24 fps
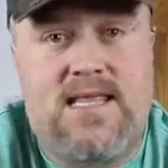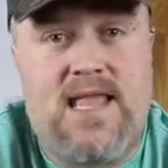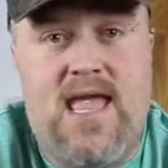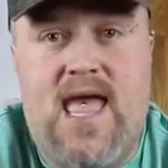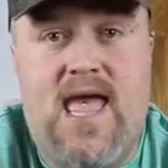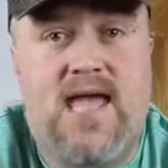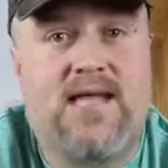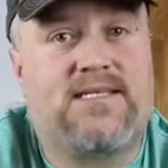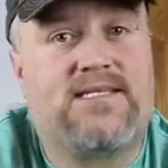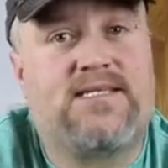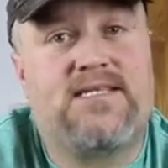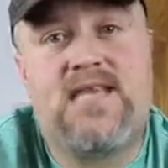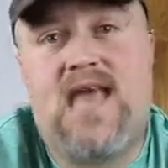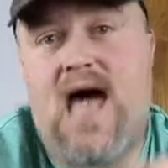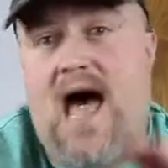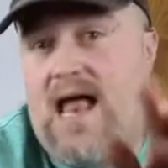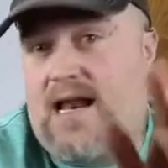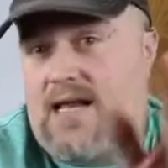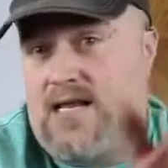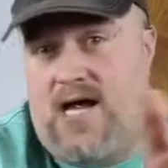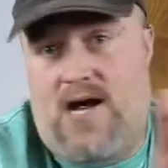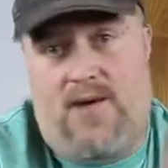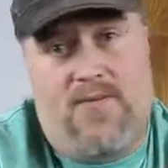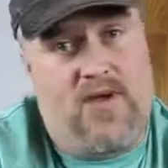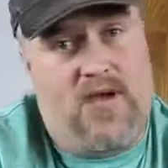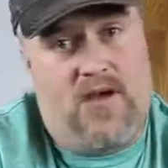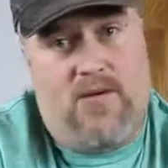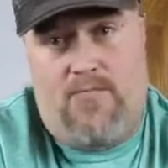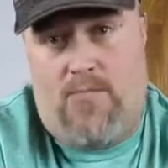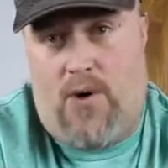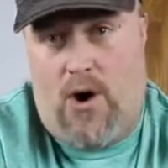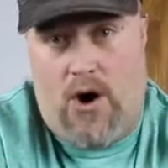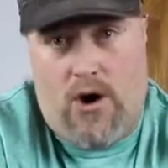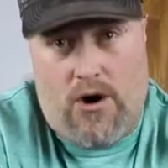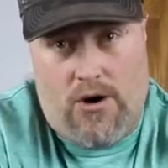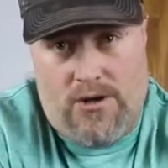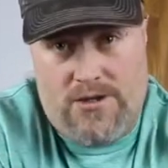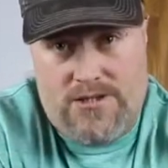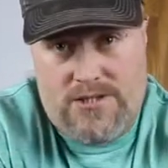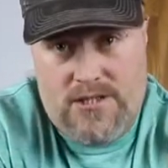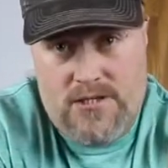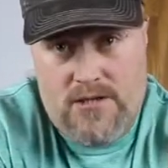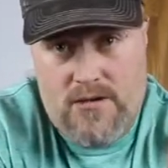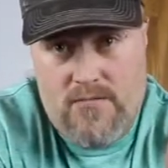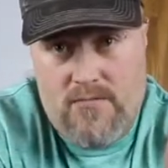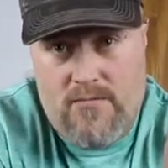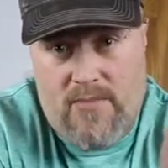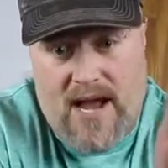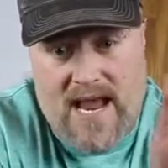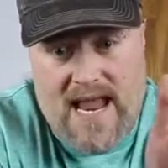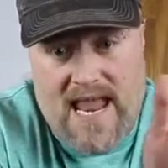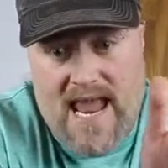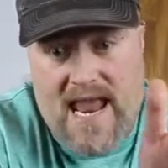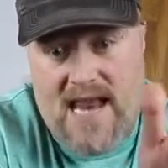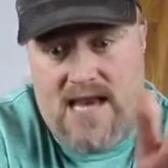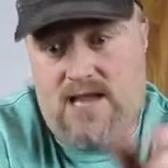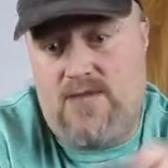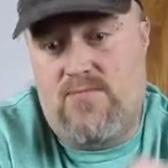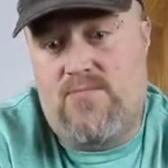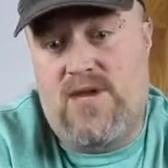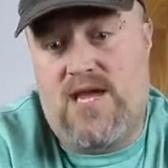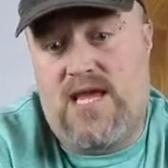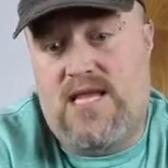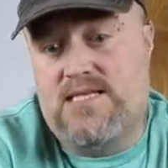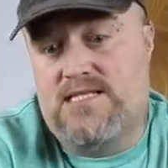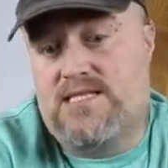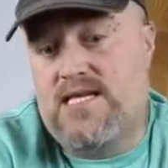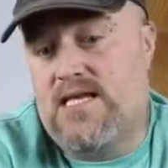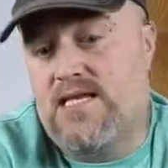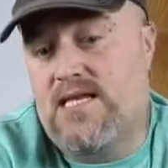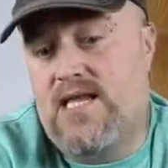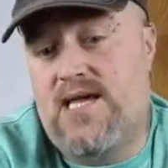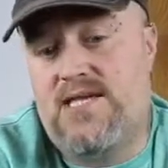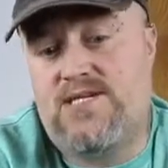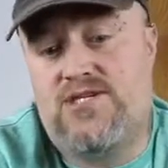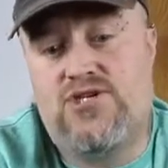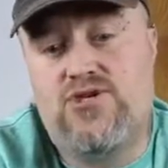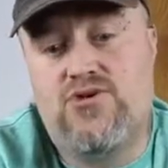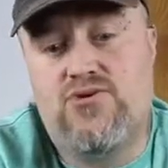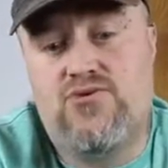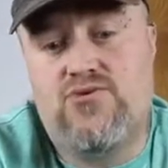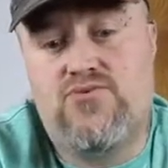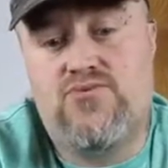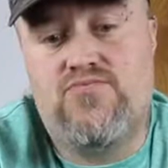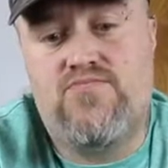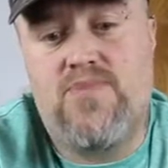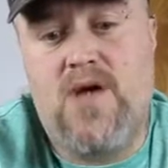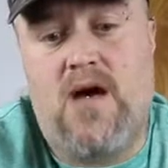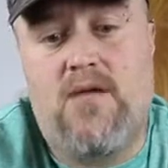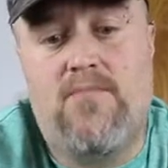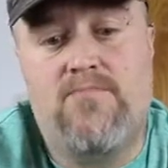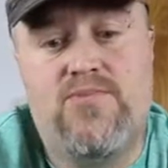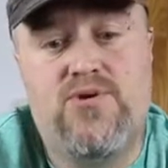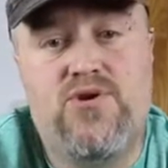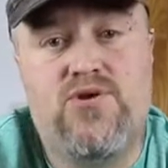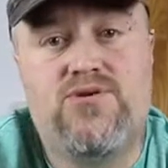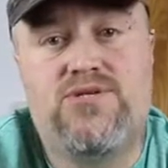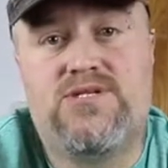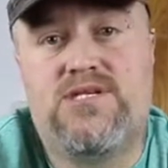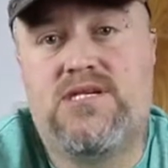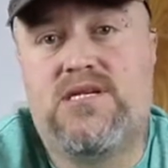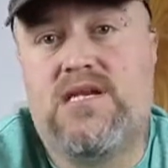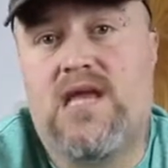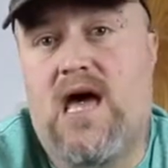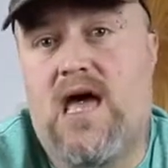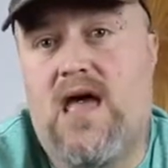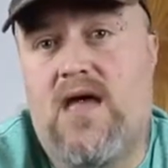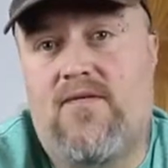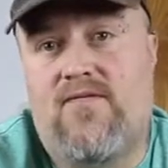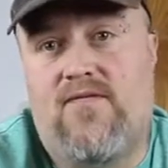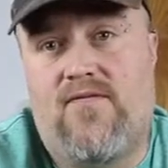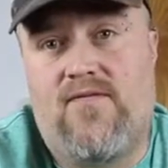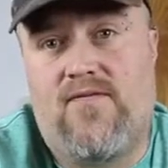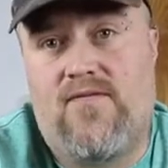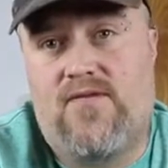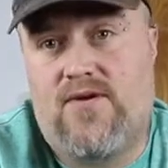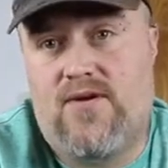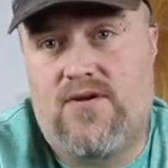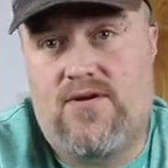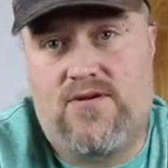It's not coming apart by any means unless you abuse the knife